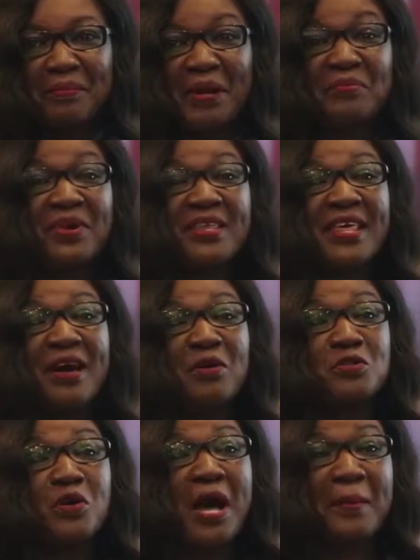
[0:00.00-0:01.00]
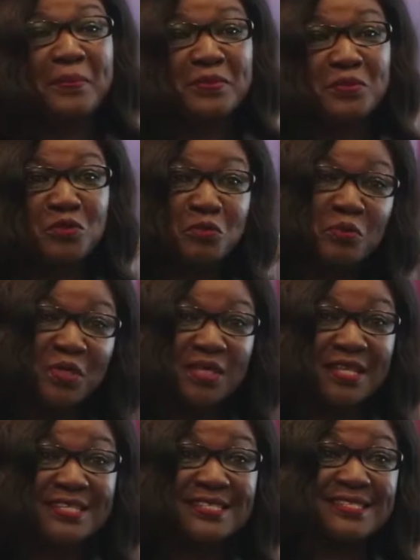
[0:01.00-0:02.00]
My brother also happens to be
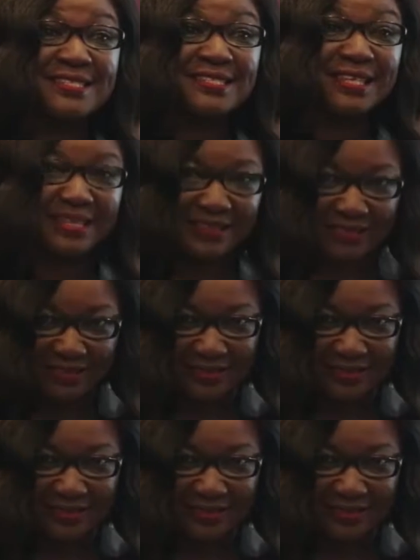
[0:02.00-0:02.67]
the sixth